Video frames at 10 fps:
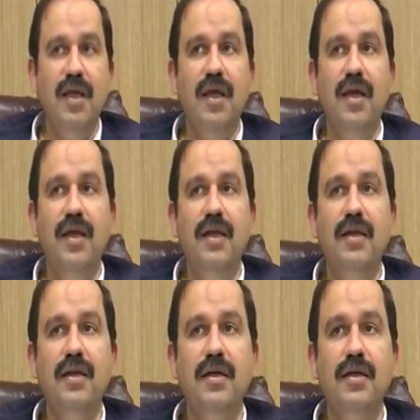
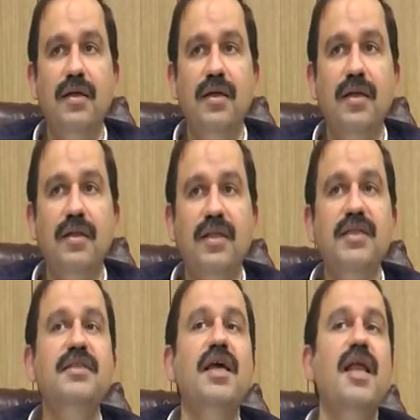and
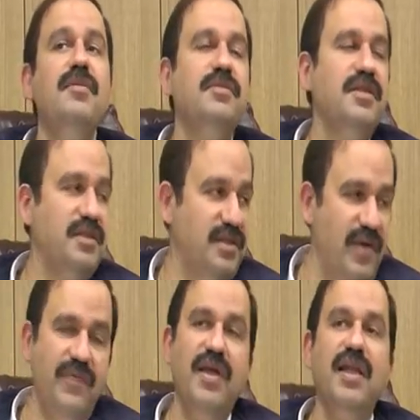this helps in
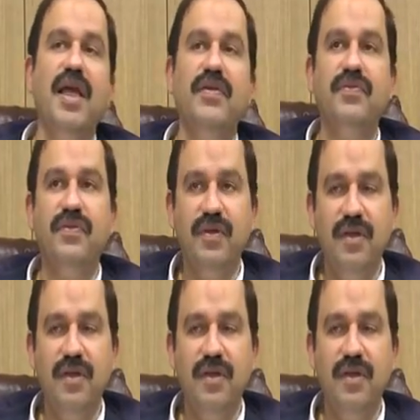saving life.